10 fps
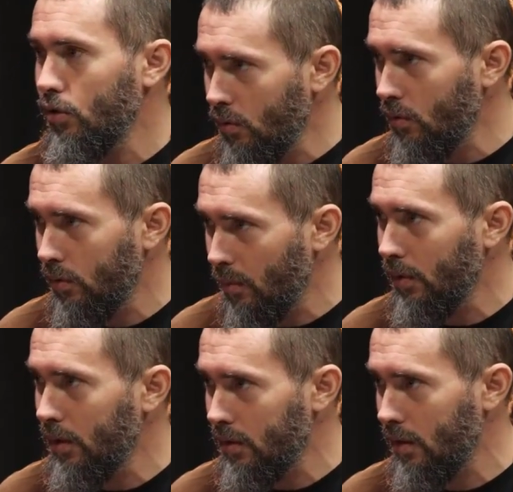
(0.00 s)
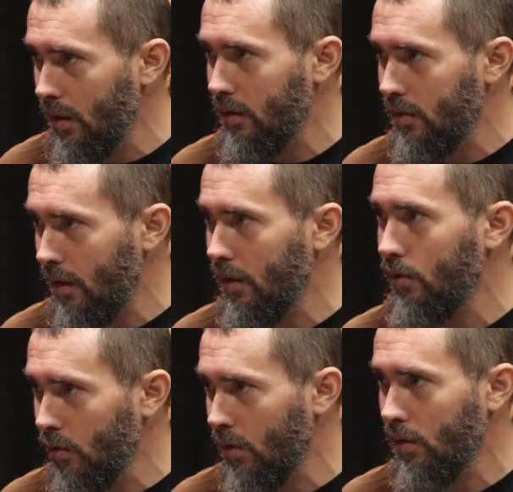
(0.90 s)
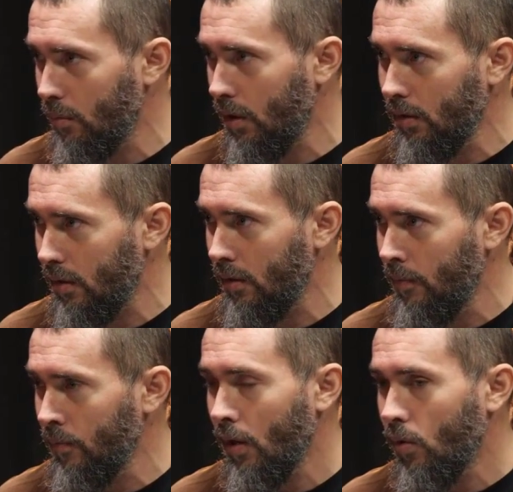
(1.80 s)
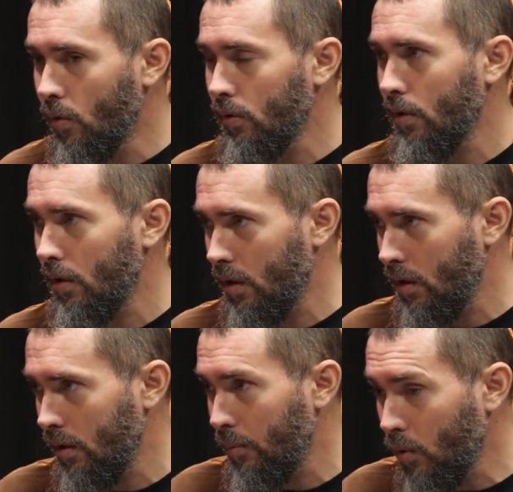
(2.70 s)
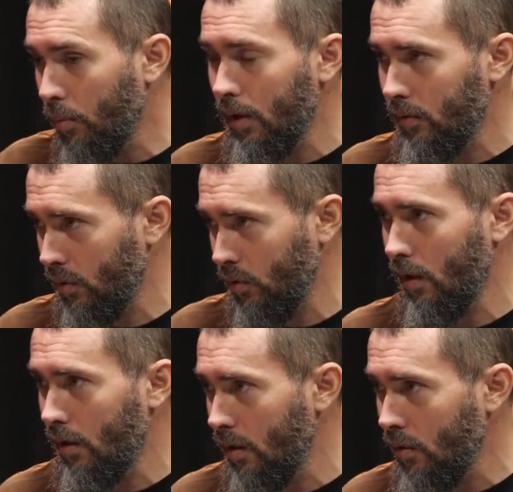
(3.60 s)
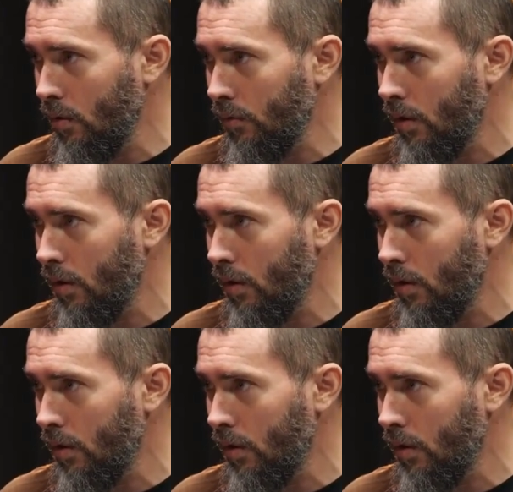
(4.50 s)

he has some token points on his account on the balance, he buys virtual coffee, but I,